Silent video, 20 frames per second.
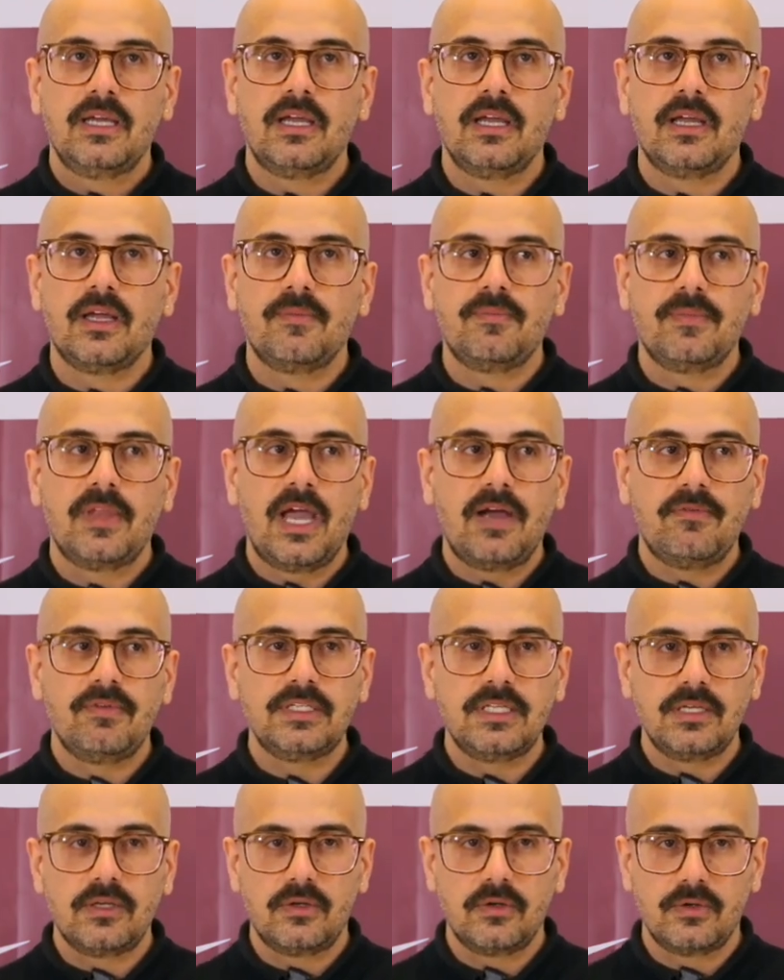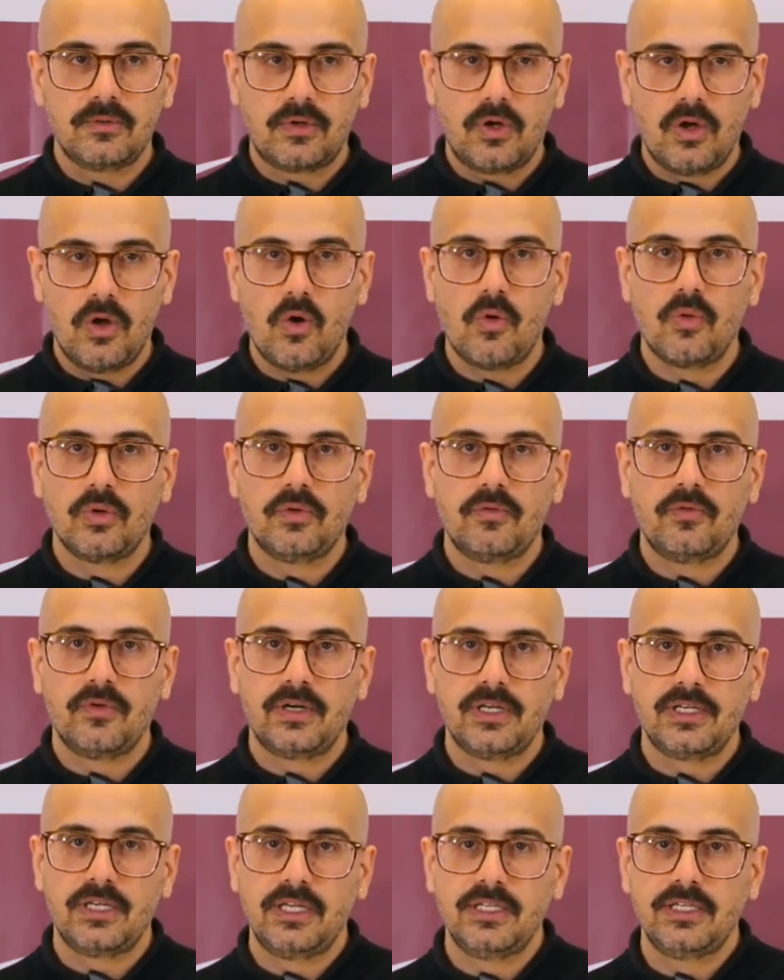every single code for
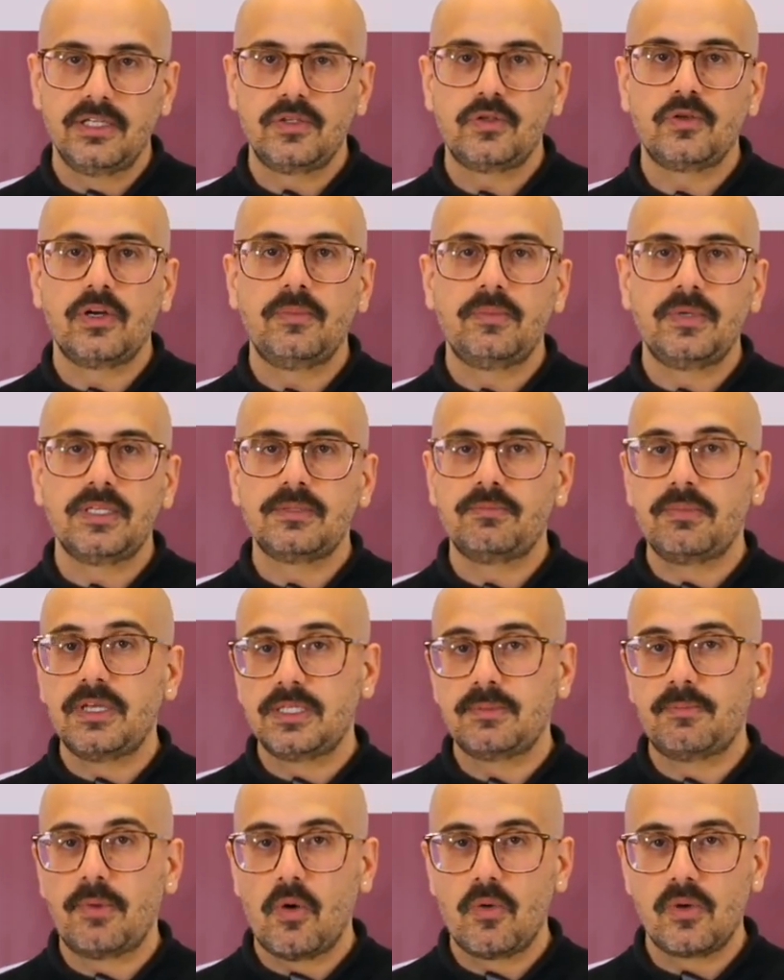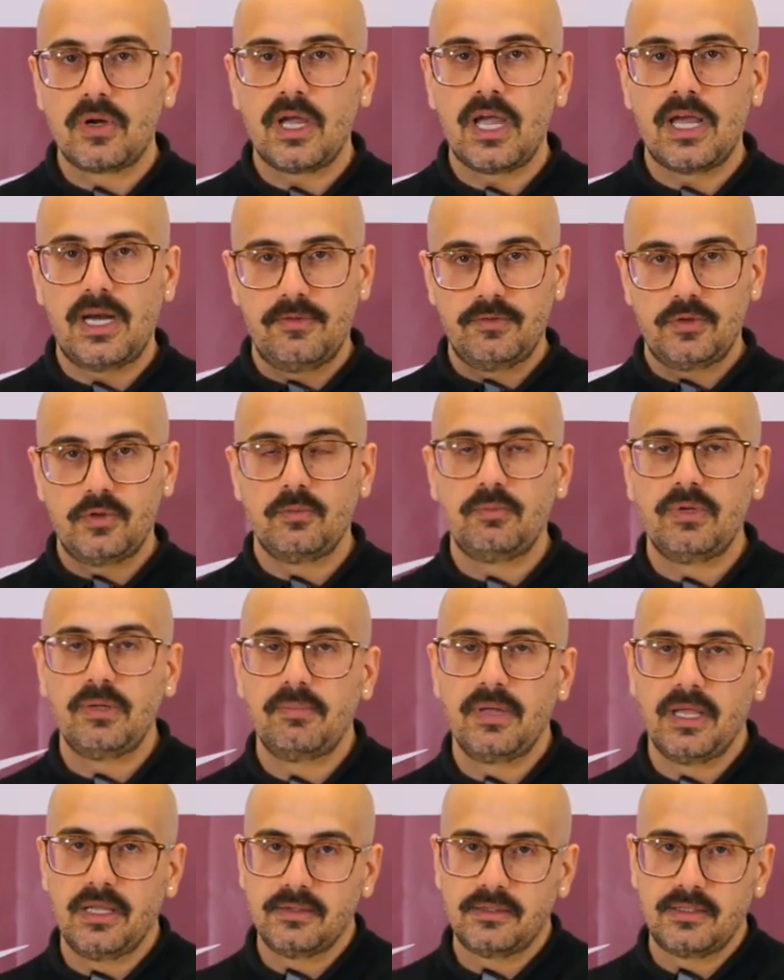the LED strip is bespoke and has to be
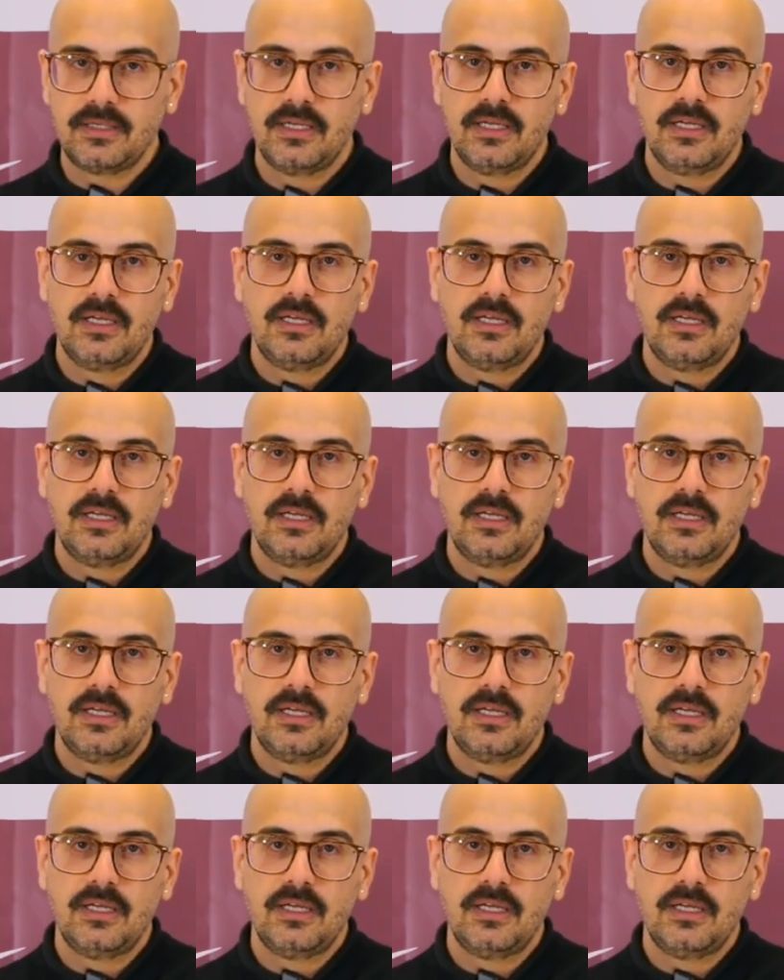built